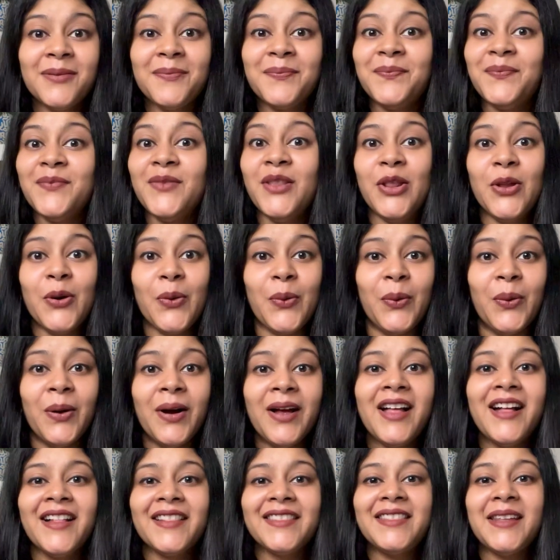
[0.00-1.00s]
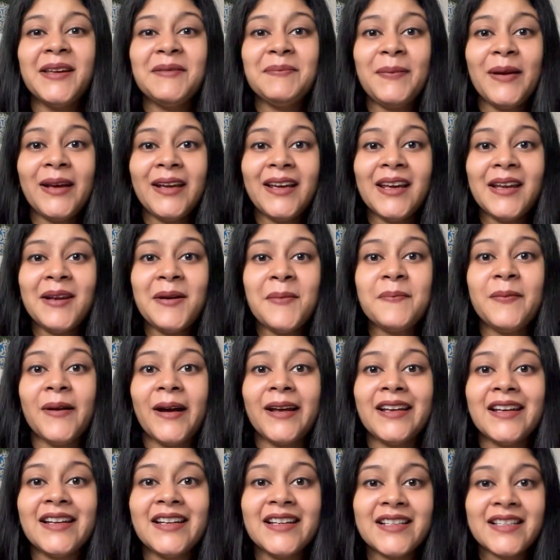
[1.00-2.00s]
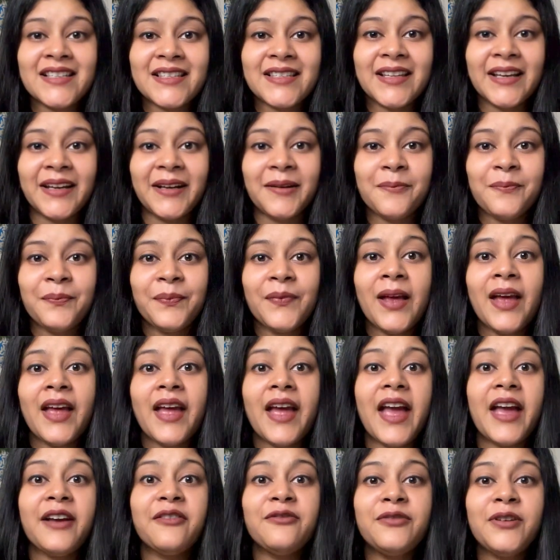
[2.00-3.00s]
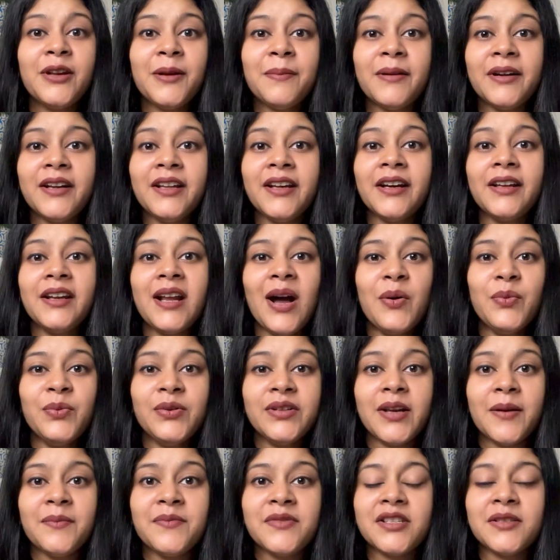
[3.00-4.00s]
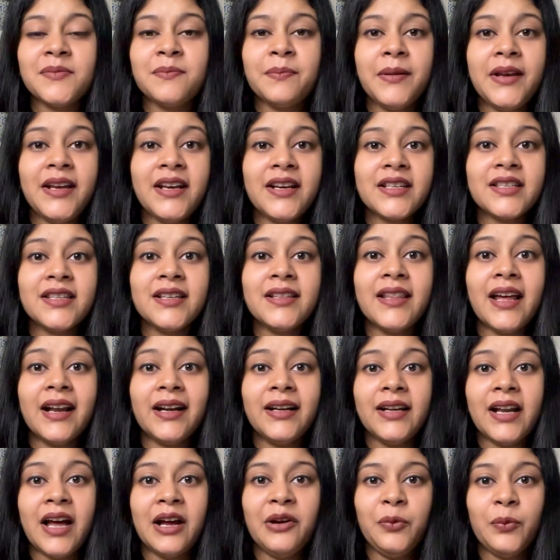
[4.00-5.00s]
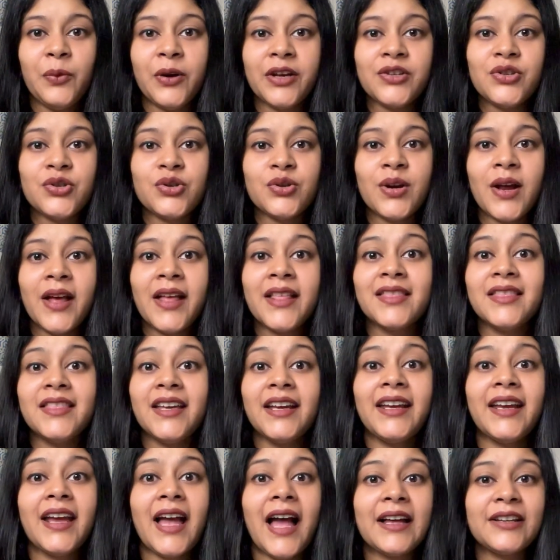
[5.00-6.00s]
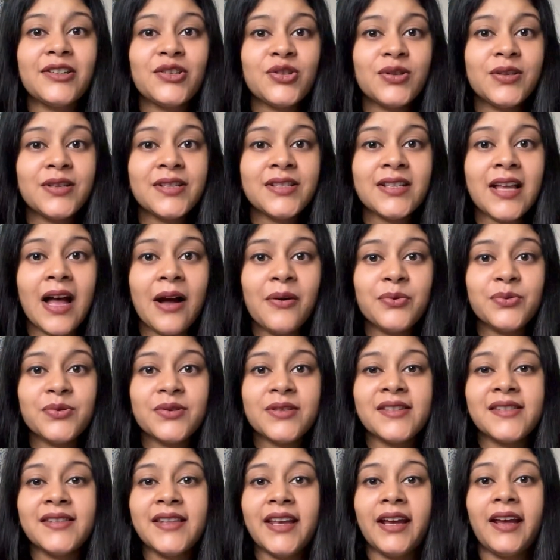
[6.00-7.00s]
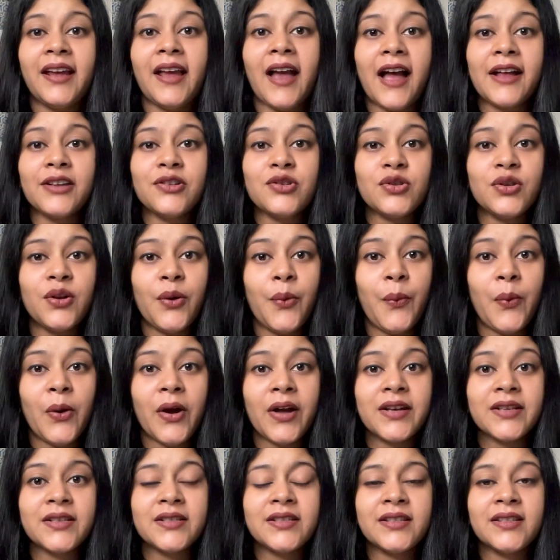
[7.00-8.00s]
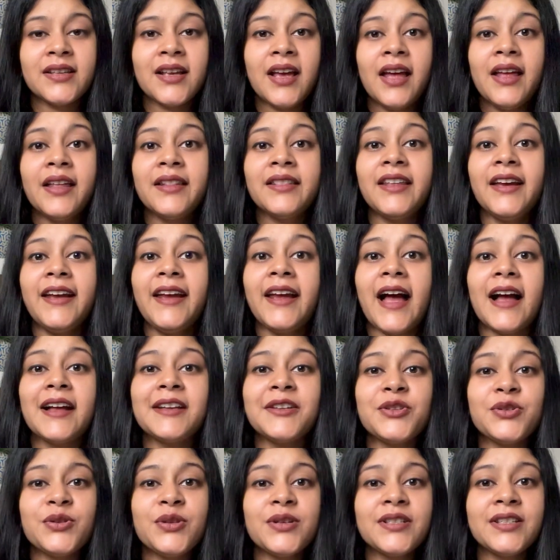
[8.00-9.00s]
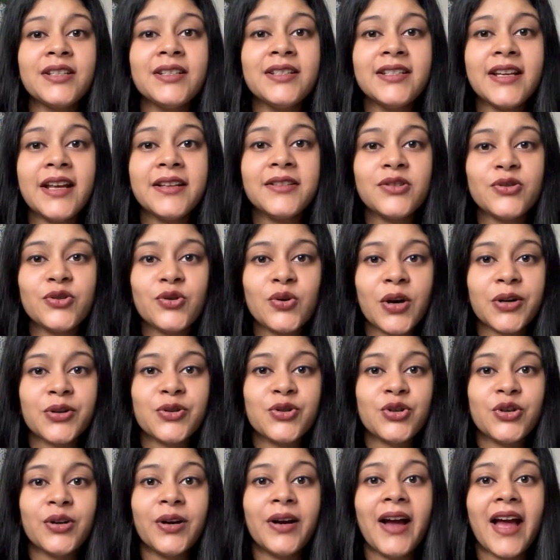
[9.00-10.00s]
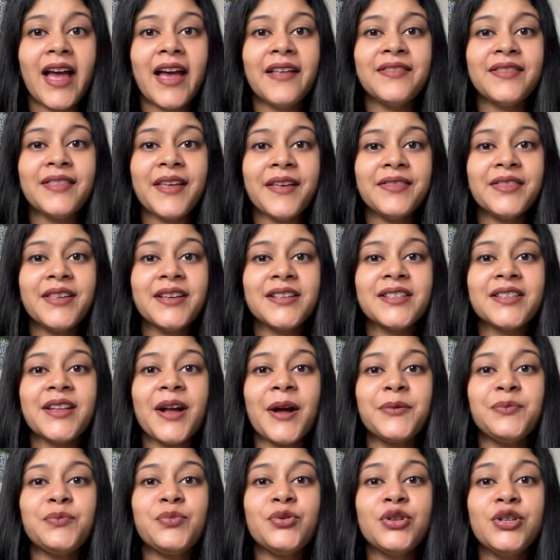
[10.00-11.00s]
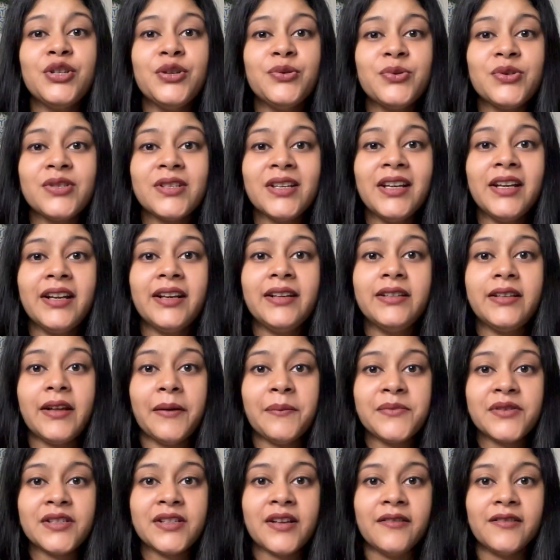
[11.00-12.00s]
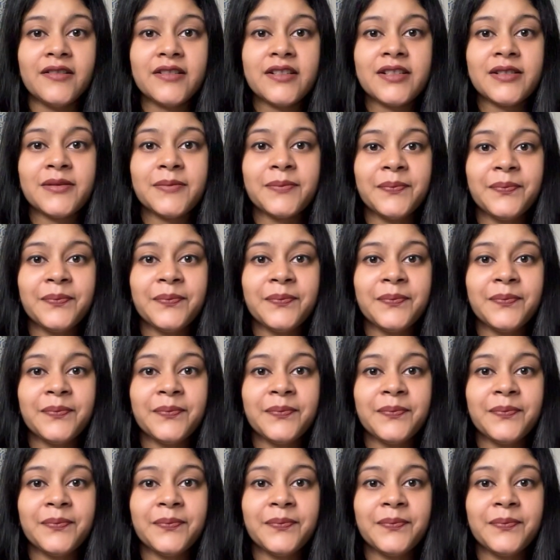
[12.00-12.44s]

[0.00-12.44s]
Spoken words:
No. They begin by listening. Everybody around them speaks in that language. They catch the sounds, they catch the words, they catch the sentence structure, and then they start producing it themselves.